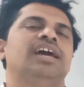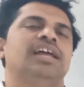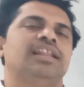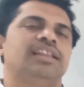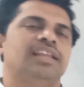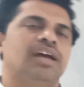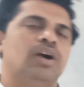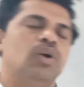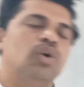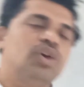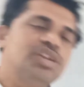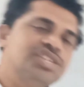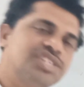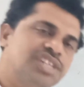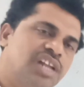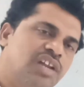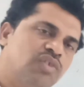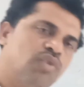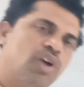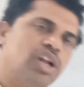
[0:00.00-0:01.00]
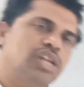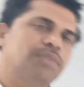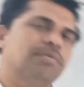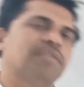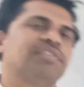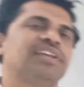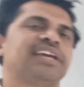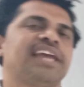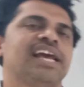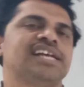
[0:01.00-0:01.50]
The original volume
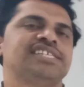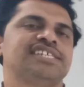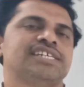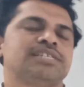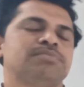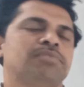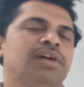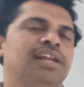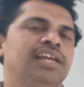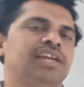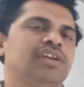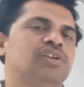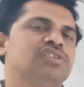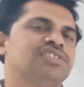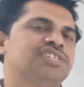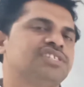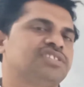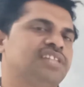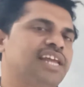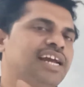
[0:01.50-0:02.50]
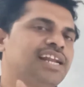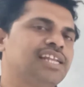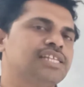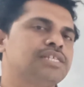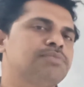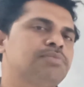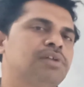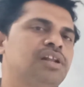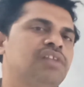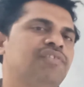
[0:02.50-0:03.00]
of the gaseous molecules is
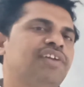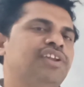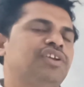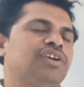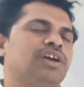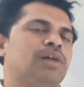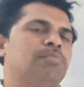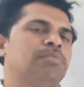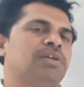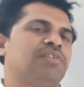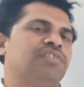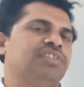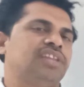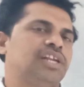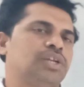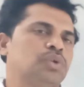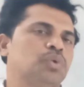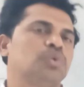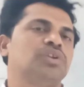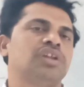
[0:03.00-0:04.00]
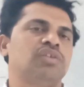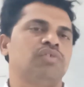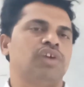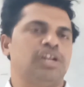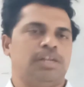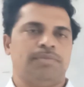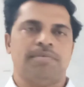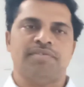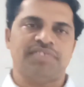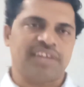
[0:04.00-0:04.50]
negligible when you compare with the total
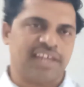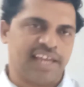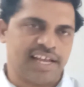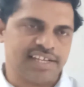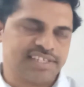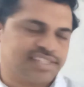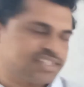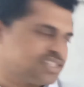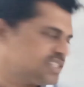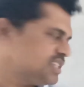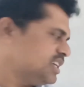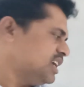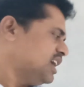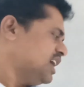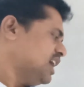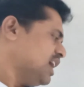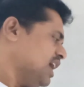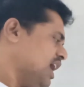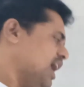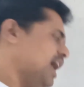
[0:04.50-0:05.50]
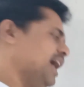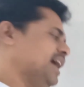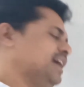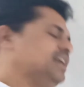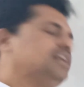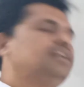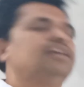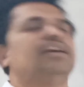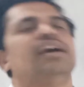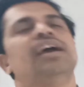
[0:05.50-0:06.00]
volume of the gas.
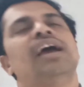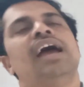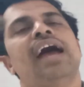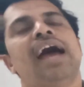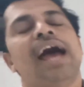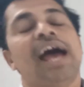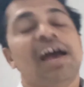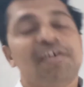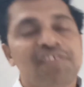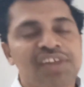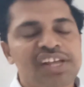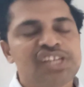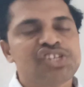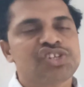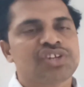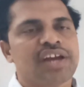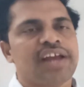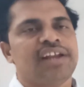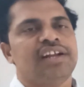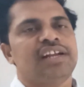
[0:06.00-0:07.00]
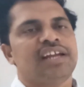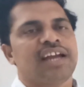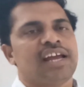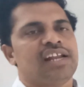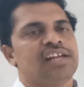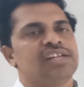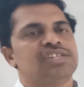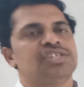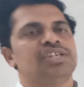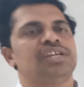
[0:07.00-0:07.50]
And average kinetic
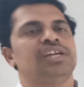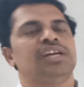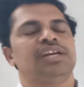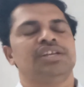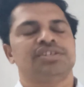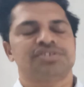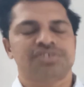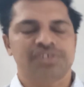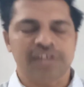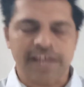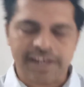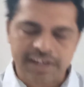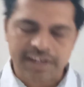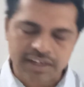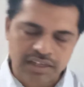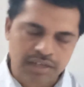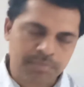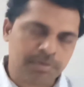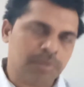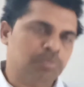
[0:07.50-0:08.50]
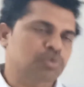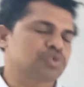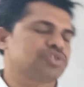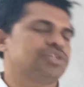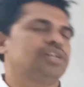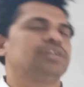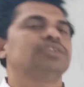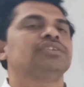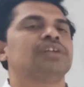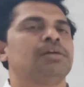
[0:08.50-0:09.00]
energy is directly
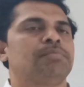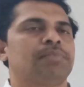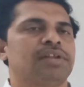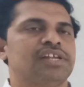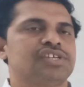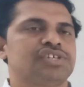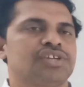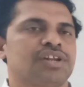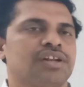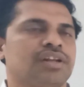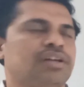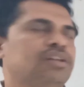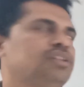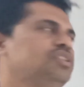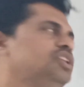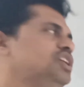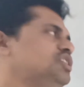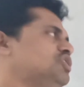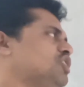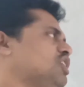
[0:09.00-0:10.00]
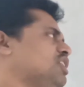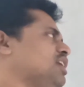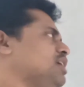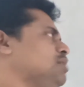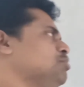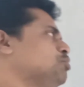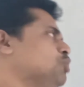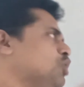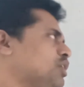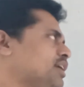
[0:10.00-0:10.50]
proportional to temperature. These are the
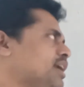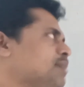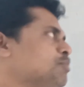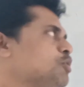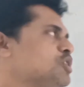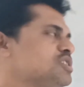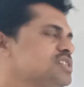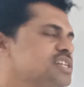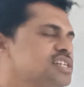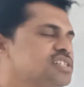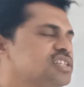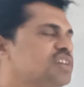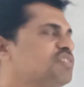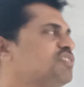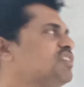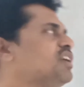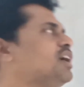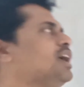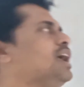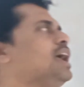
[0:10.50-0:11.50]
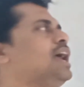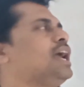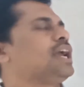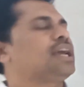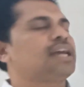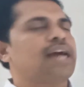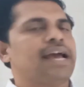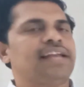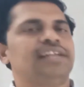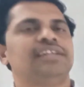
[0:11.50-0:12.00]
important postulates of
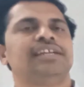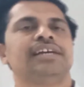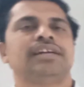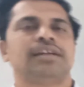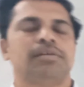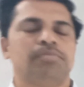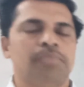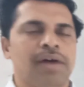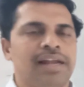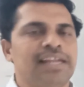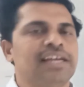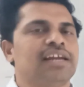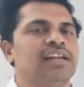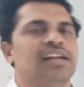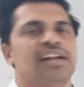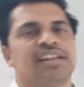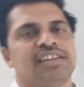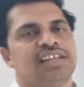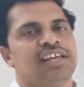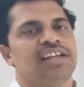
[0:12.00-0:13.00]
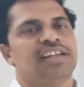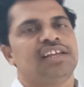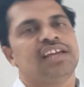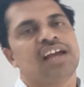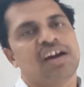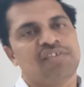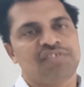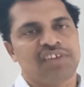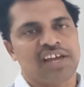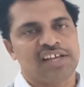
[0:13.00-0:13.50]
kinetic molecular theory
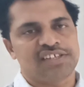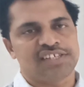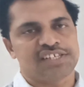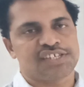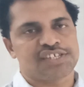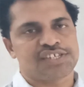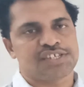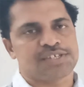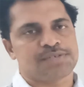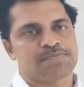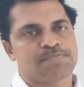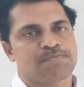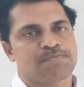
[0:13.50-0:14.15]
of gases.